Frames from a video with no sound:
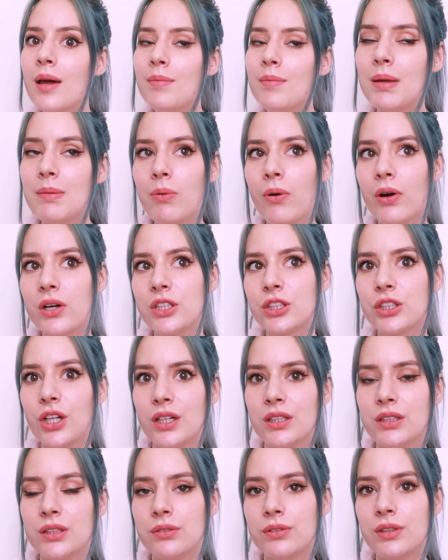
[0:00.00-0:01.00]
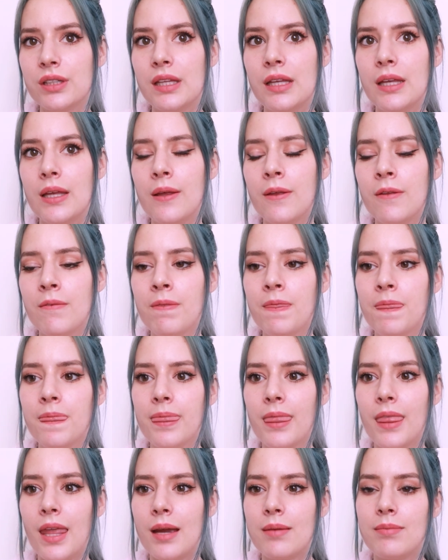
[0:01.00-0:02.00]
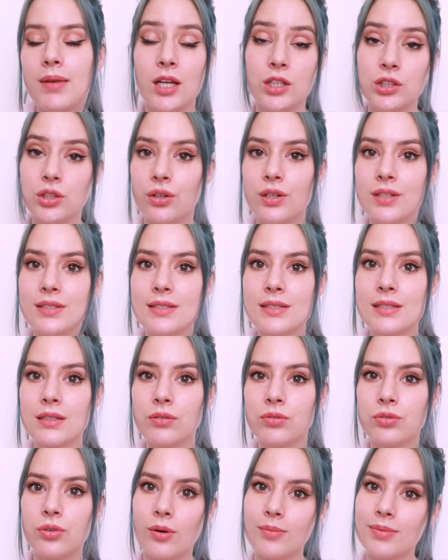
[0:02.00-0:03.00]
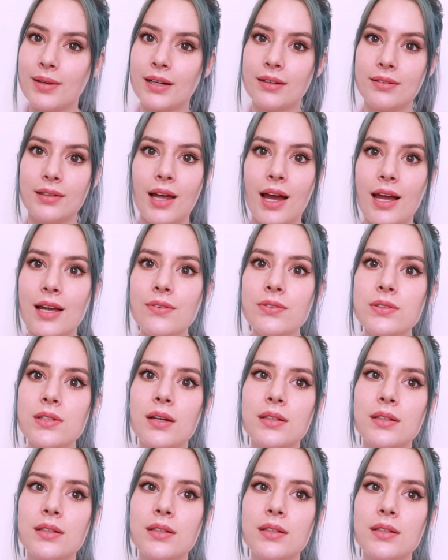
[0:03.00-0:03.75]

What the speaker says: people are starting to really like make choices and form their lives.